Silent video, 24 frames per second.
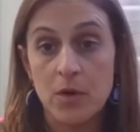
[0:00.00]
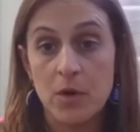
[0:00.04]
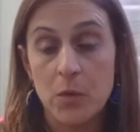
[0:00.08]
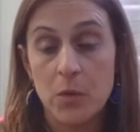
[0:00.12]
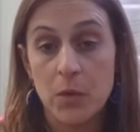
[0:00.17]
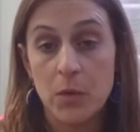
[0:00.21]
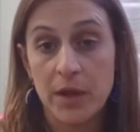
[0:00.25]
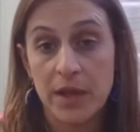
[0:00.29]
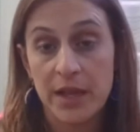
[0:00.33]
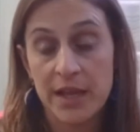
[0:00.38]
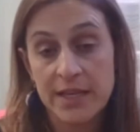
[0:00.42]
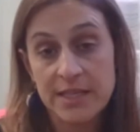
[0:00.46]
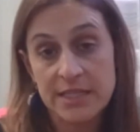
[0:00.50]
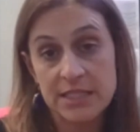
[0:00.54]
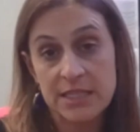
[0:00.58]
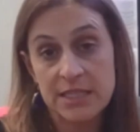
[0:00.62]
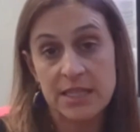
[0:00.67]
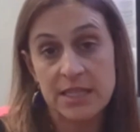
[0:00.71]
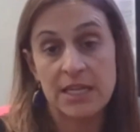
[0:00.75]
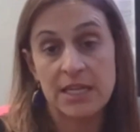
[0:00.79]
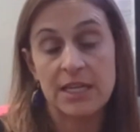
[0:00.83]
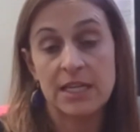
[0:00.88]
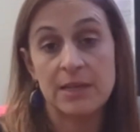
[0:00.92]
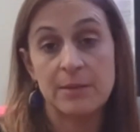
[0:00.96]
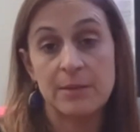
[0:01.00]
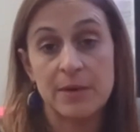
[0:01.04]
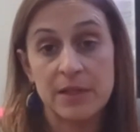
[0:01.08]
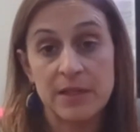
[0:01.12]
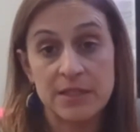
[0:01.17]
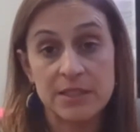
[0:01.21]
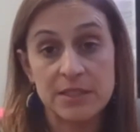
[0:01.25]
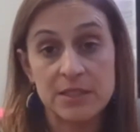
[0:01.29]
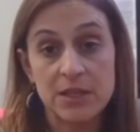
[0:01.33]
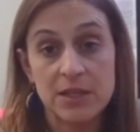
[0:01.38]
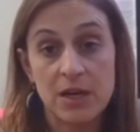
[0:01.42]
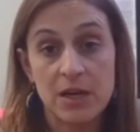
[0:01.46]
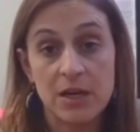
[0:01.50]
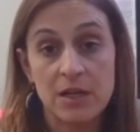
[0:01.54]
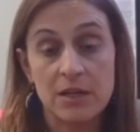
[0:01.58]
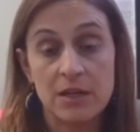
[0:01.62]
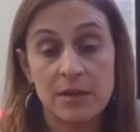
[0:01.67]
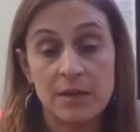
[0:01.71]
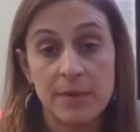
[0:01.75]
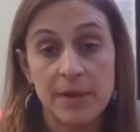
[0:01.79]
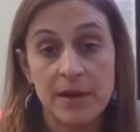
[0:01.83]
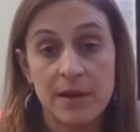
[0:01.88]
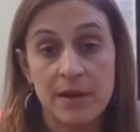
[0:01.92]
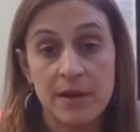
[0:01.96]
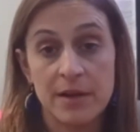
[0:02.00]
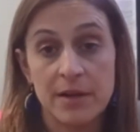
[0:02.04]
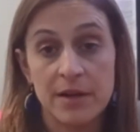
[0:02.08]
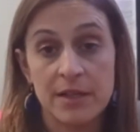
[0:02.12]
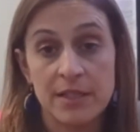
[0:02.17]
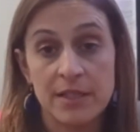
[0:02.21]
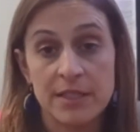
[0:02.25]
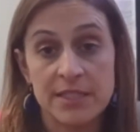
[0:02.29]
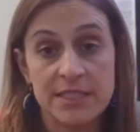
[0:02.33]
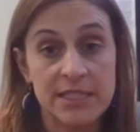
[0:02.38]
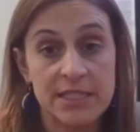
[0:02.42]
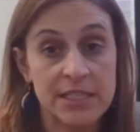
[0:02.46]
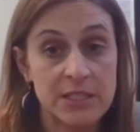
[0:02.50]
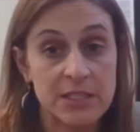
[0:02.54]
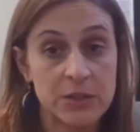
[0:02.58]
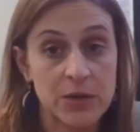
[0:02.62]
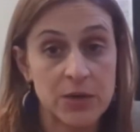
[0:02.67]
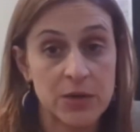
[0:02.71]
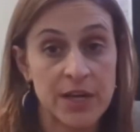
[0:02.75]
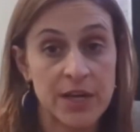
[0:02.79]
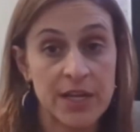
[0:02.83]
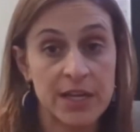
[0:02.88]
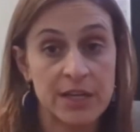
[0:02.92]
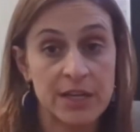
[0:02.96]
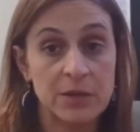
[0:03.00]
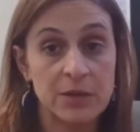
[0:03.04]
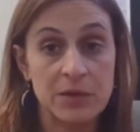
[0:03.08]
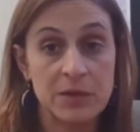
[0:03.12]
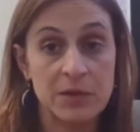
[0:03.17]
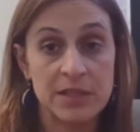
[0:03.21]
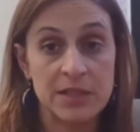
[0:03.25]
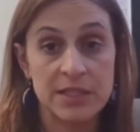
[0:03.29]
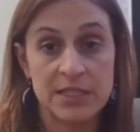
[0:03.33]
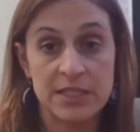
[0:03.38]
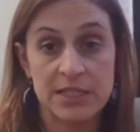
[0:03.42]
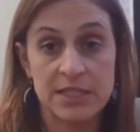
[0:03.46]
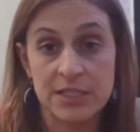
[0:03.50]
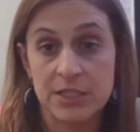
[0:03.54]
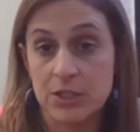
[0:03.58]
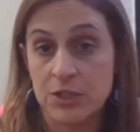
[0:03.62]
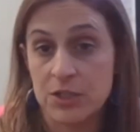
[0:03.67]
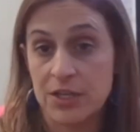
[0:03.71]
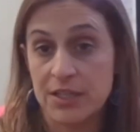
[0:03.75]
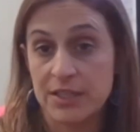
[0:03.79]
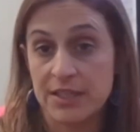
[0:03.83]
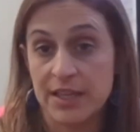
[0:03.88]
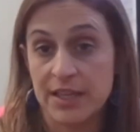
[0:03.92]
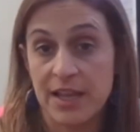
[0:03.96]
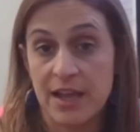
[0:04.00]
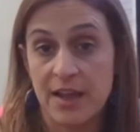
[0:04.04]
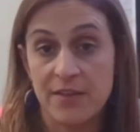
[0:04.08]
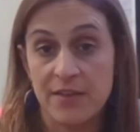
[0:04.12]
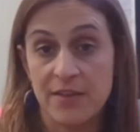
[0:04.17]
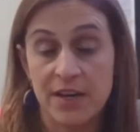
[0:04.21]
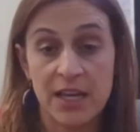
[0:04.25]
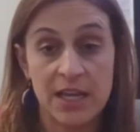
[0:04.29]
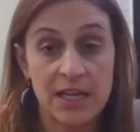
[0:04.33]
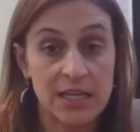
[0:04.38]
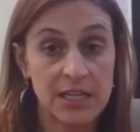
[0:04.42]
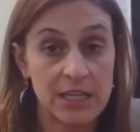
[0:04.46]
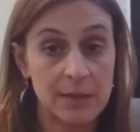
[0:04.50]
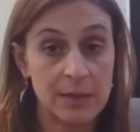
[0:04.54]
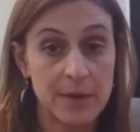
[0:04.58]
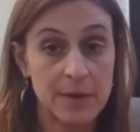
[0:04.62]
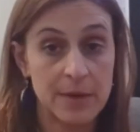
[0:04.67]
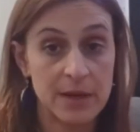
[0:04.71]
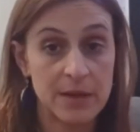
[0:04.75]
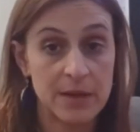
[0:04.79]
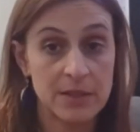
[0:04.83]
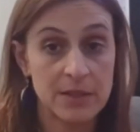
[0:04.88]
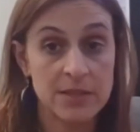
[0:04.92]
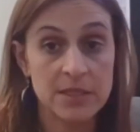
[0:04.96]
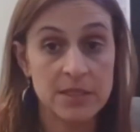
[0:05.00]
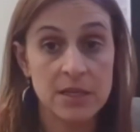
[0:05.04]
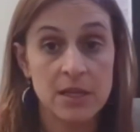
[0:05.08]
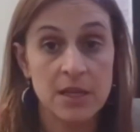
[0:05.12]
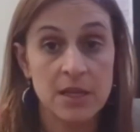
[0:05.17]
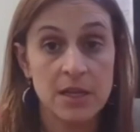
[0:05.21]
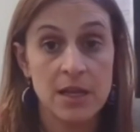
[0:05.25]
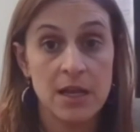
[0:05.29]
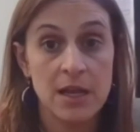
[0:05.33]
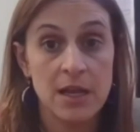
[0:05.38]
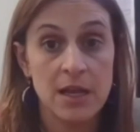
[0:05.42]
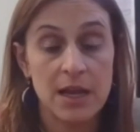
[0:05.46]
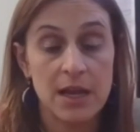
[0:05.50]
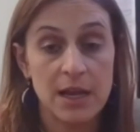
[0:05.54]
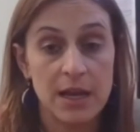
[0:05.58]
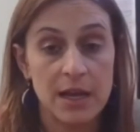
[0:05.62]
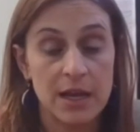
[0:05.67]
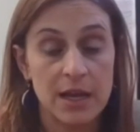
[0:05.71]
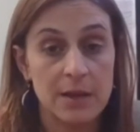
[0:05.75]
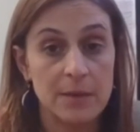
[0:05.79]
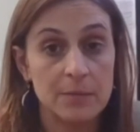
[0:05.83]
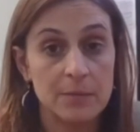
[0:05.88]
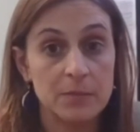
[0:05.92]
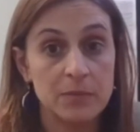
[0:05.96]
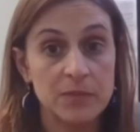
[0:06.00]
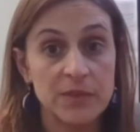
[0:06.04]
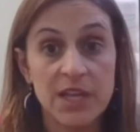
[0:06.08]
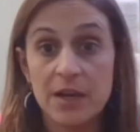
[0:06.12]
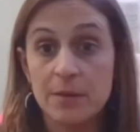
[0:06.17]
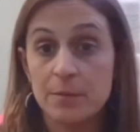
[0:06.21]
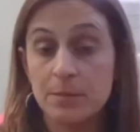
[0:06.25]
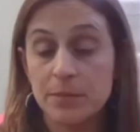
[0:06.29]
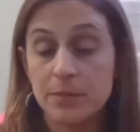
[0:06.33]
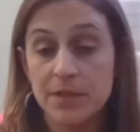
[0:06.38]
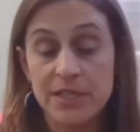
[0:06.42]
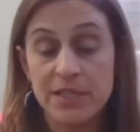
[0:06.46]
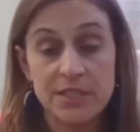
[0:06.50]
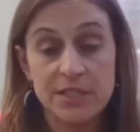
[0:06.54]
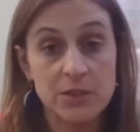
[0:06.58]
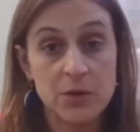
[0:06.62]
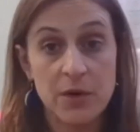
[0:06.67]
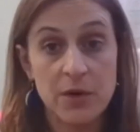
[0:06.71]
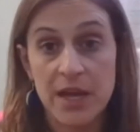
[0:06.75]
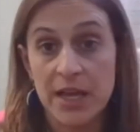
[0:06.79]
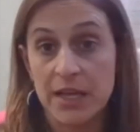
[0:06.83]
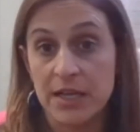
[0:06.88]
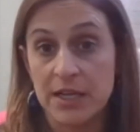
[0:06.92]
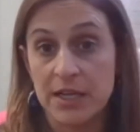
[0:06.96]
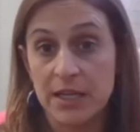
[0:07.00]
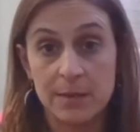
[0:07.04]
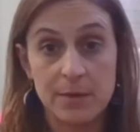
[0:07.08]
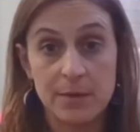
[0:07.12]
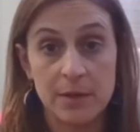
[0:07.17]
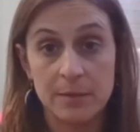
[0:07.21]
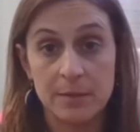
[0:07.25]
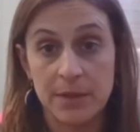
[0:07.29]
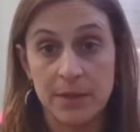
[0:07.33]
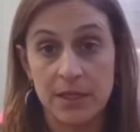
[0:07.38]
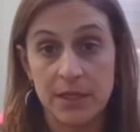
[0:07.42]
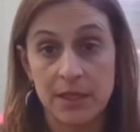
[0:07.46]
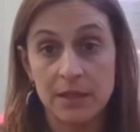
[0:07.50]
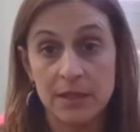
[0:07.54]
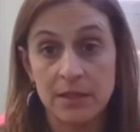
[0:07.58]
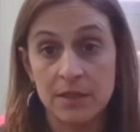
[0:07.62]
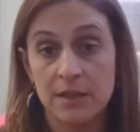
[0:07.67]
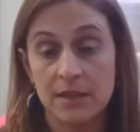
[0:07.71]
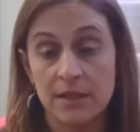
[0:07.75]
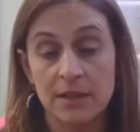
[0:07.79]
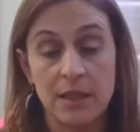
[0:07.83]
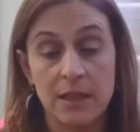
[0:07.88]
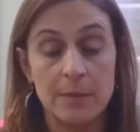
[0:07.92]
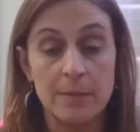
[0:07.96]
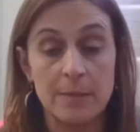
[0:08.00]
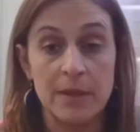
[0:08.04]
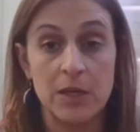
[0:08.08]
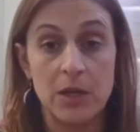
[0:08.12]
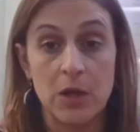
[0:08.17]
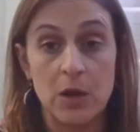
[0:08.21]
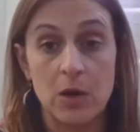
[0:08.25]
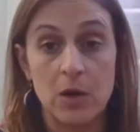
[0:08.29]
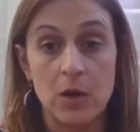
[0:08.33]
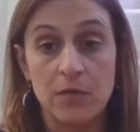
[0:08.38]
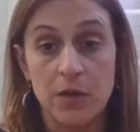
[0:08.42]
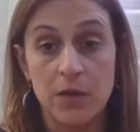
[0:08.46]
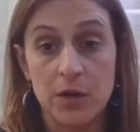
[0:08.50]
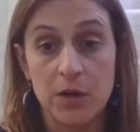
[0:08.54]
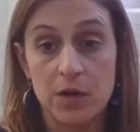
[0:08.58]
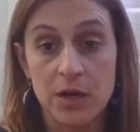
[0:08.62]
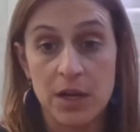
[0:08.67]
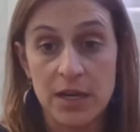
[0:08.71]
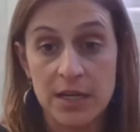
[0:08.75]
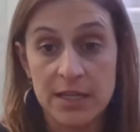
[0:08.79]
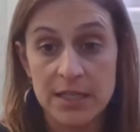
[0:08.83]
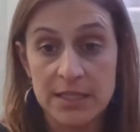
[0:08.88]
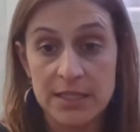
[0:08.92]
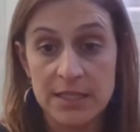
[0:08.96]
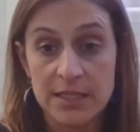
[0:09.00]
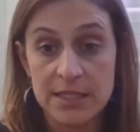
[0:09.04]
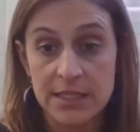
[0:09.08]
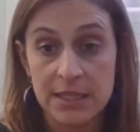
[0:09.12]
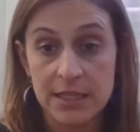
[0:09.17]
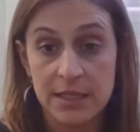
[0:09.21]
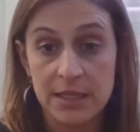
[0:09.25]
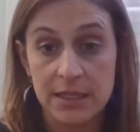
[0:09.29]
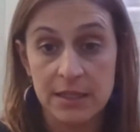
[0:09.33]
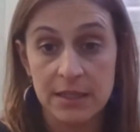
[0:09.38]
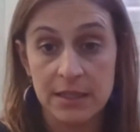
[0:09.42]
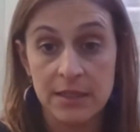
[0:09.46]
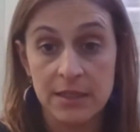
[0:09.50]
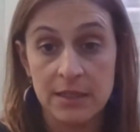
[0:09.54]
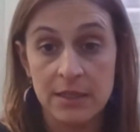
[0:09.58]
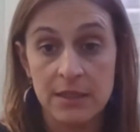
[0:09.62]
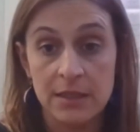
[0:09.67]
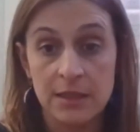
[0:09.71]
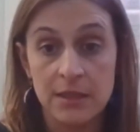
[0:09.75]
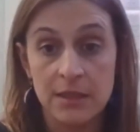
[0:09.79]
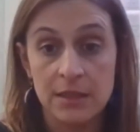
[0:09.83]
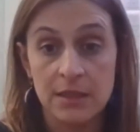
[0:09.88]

Okay, I see that email has not, a parent in 6th grade new to the district, they haven't had emails. Yeah, please go ahead and email me and let me know if you're not seeing